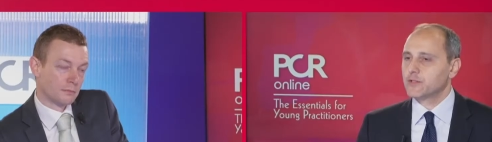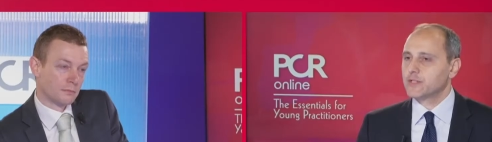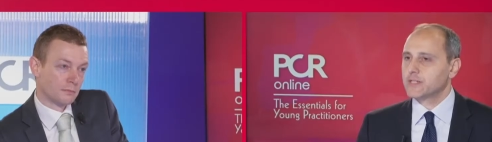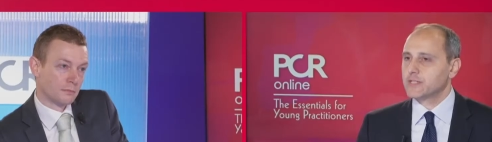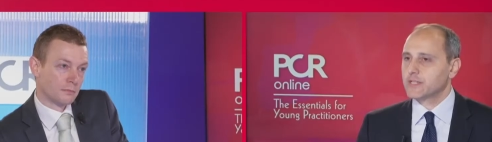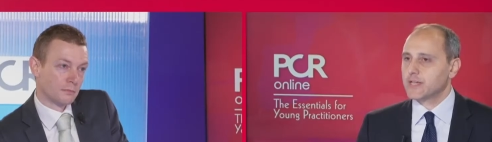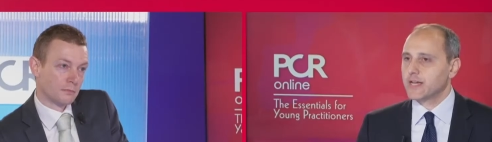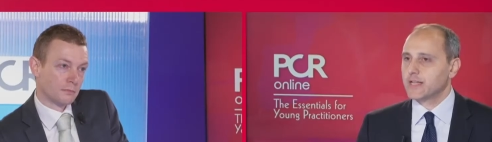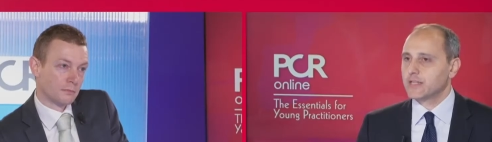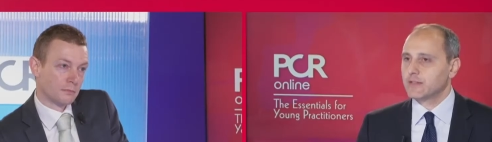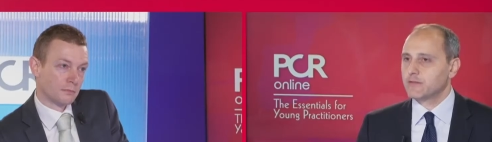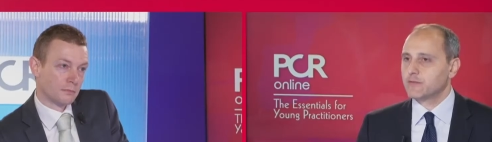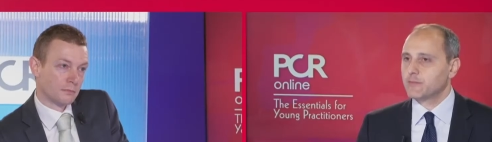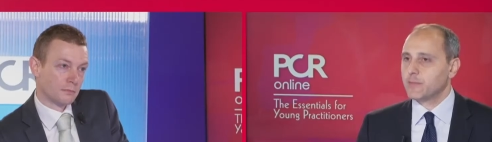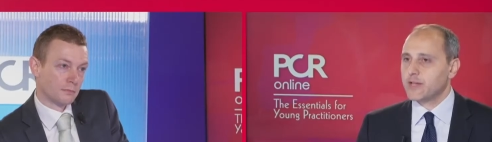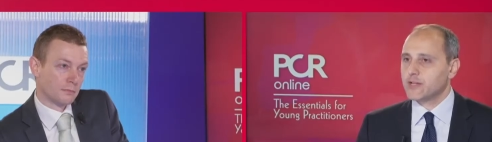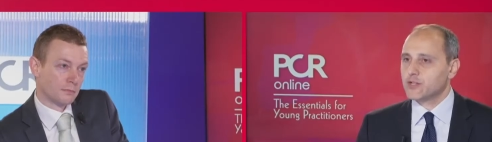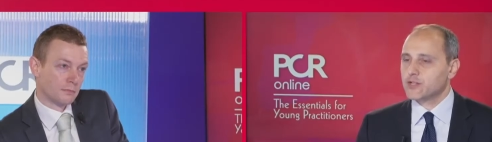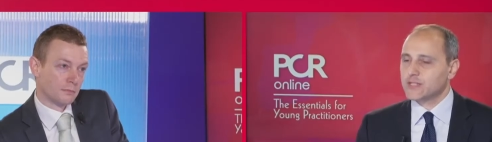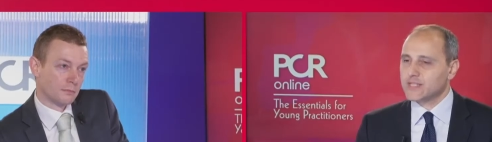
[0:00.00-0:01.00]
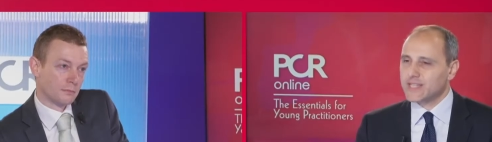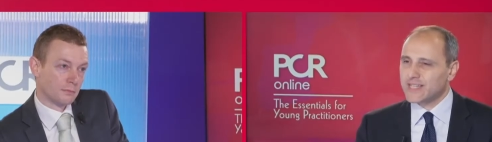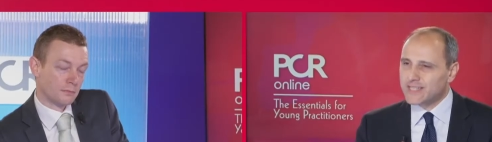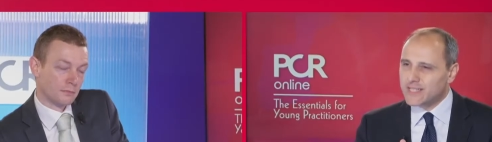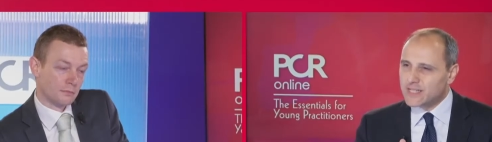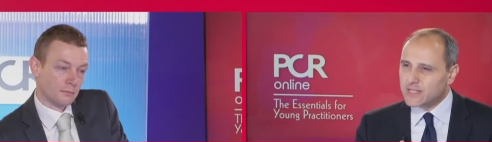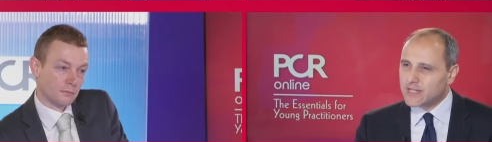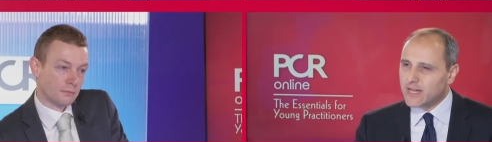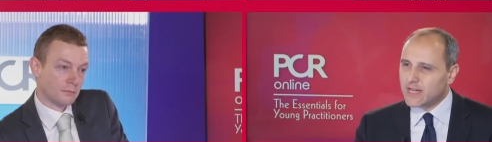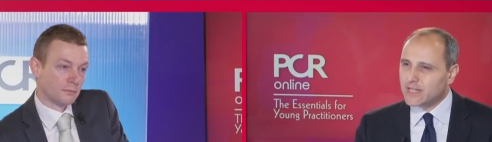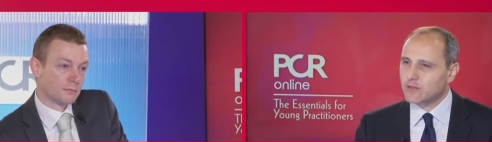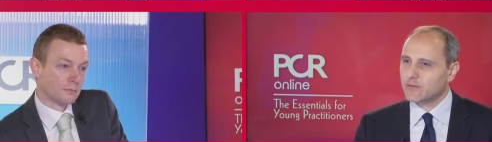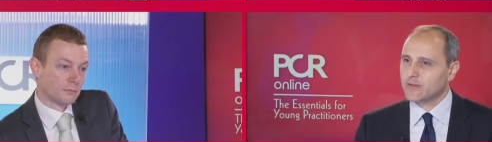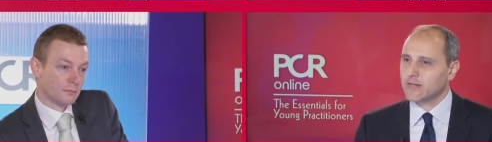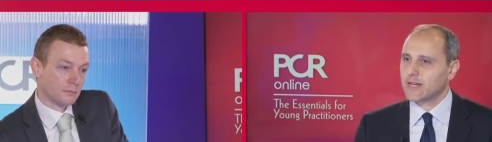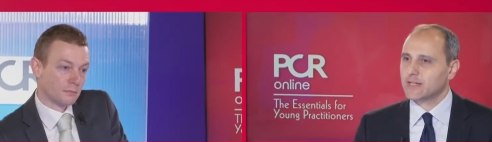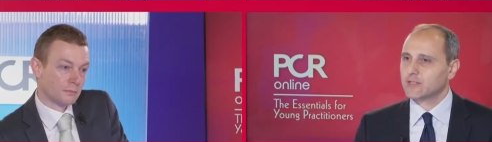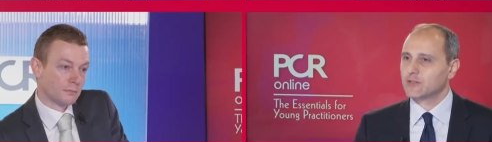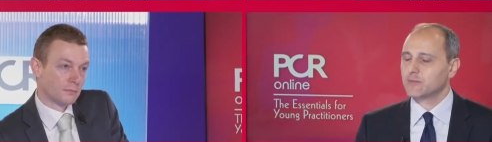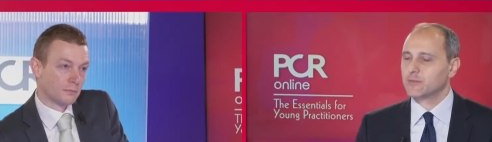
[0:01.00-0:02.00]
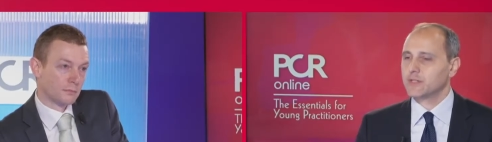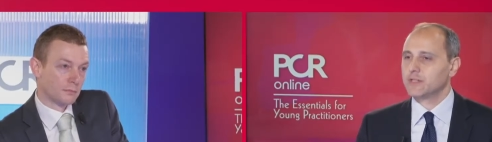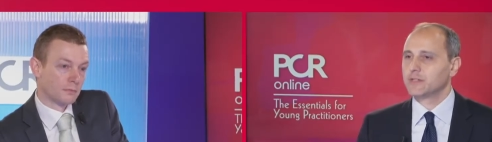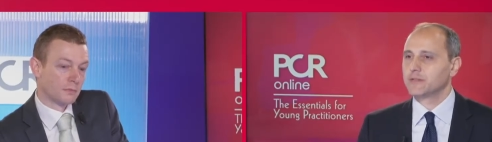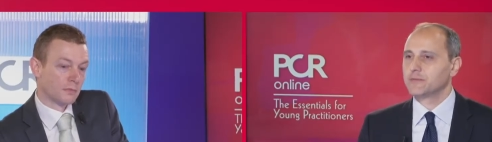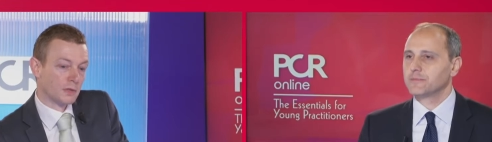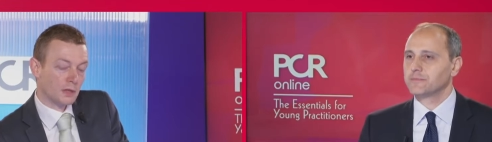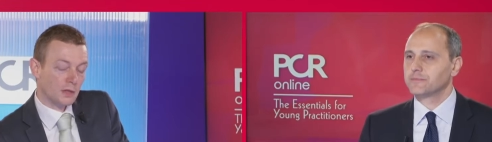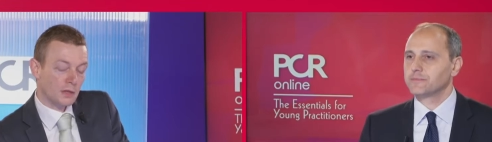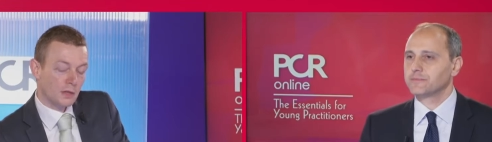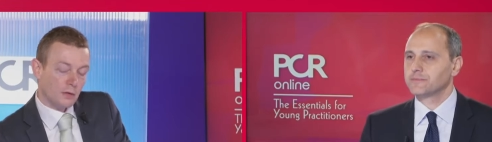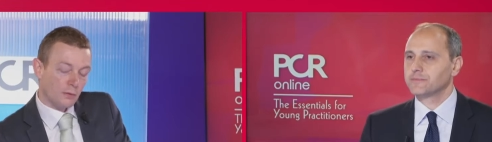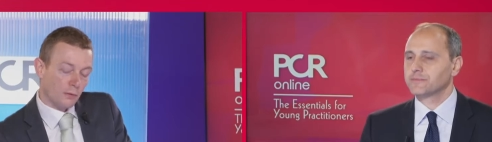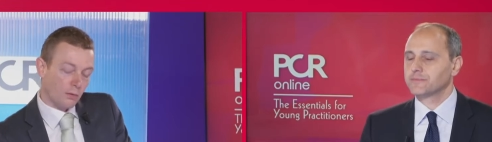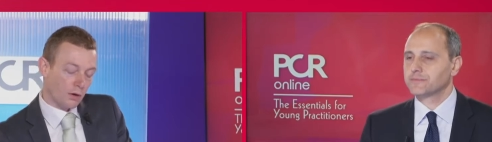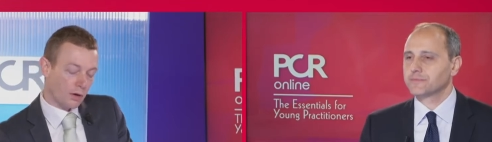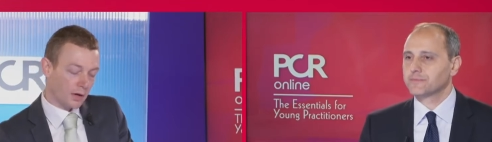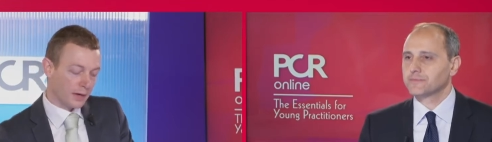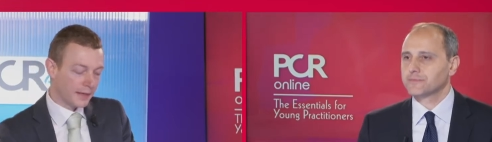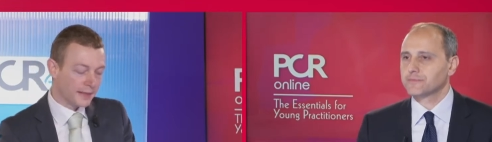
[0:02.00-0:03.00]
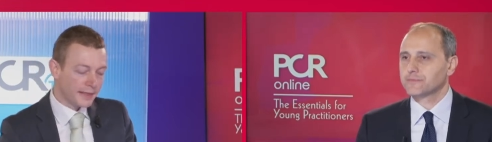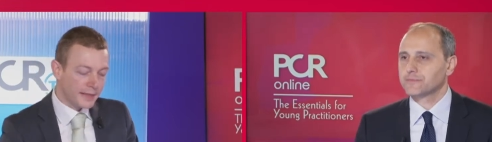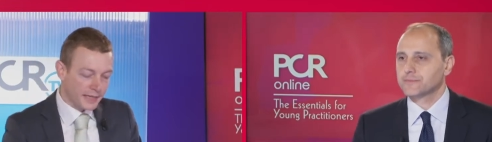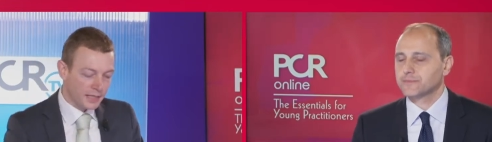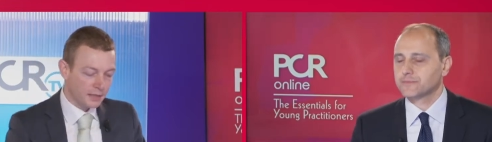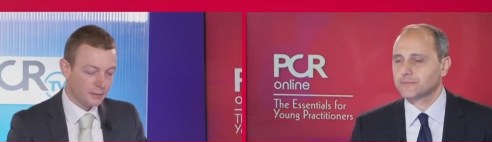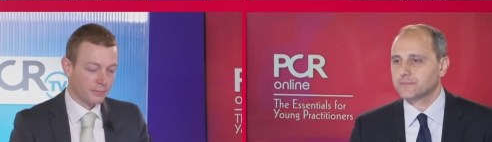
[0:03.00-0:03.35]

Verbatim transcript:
Speaker 1: this kind of patients and this kind of anatomy? Well, I think the